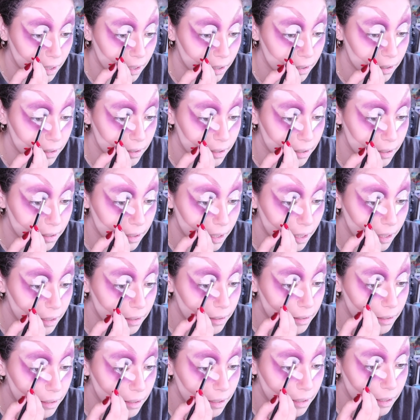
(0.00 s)
and just
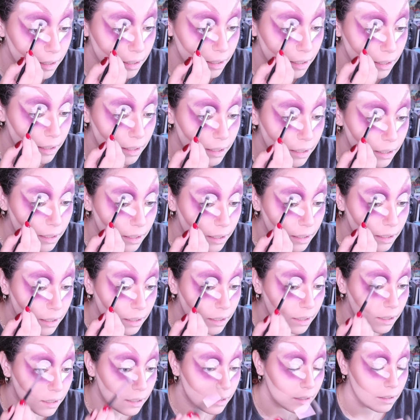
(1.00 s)
set
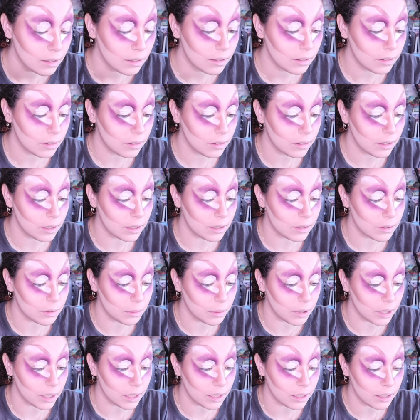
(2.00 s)
all this
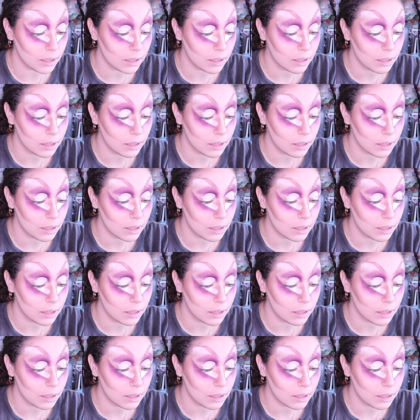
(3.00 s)
white.